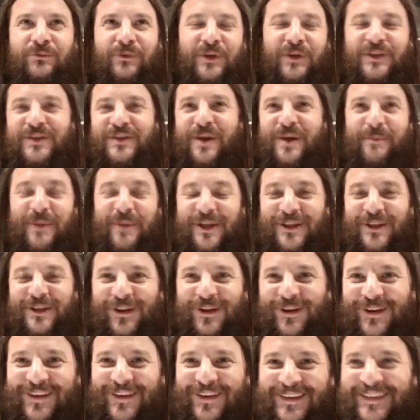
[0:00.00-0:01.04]
in the
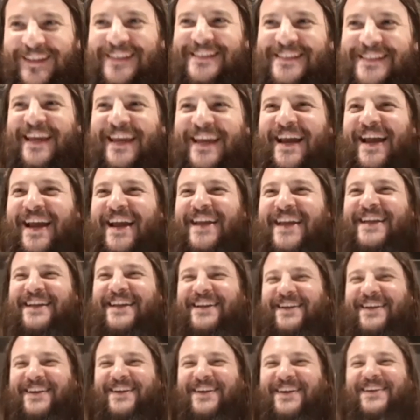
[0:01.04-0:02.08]
middle, let's say. You
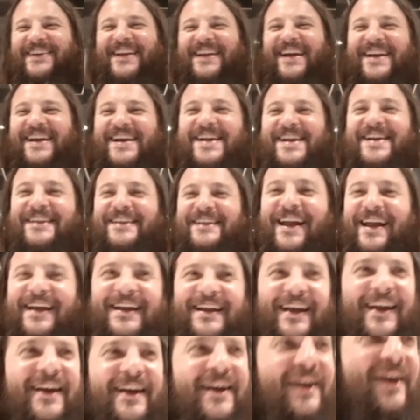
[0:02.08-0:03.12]

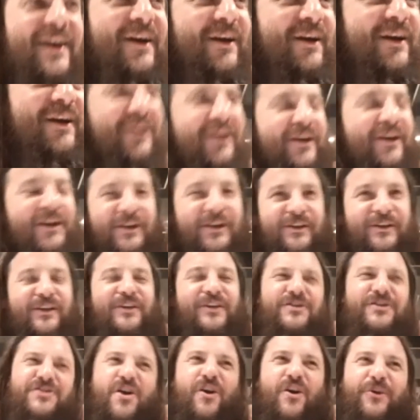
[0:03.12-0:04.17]
know,
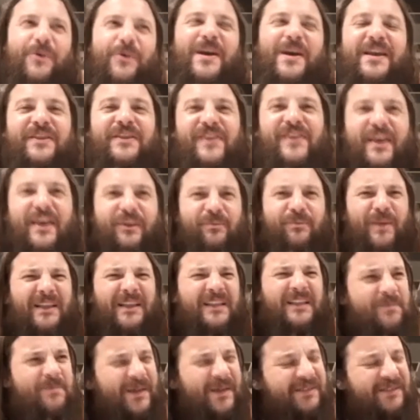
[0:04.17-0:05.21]
it's not really death
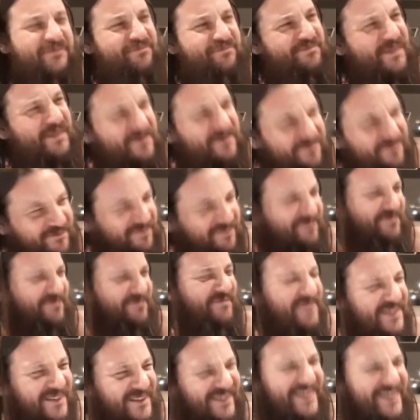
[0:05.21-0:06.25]
metal, but
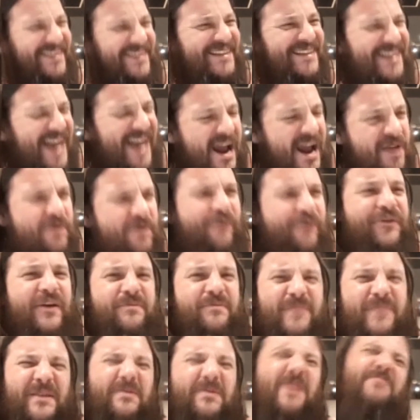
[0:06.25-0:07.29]
it's kind of
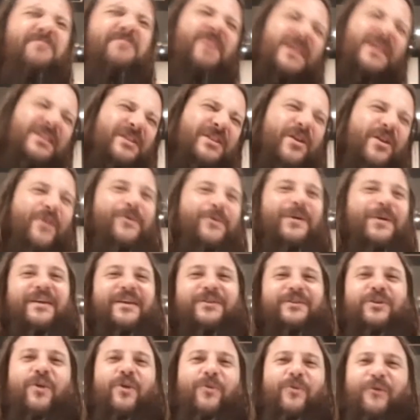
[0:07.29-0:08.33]
death metal, but it's not
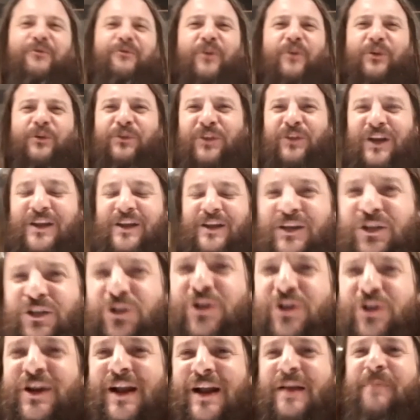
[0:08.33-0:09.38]
really. So for
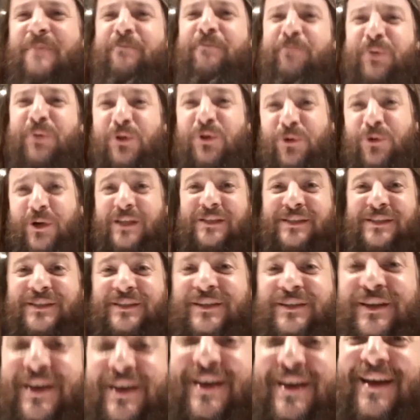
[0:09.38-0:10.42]
traditional
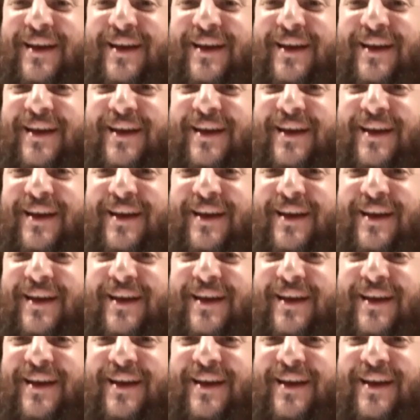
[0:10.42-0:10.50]
purist